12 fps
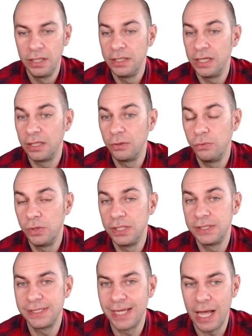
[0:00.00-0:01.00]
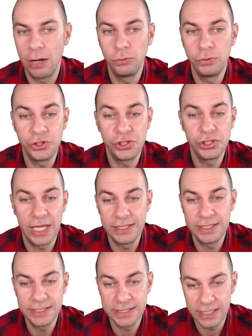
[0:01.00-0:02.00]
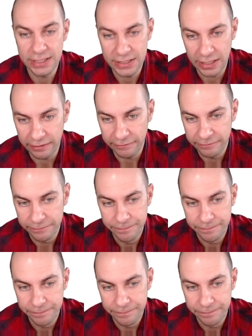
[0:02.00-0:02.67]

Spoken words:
In other words, how sensitive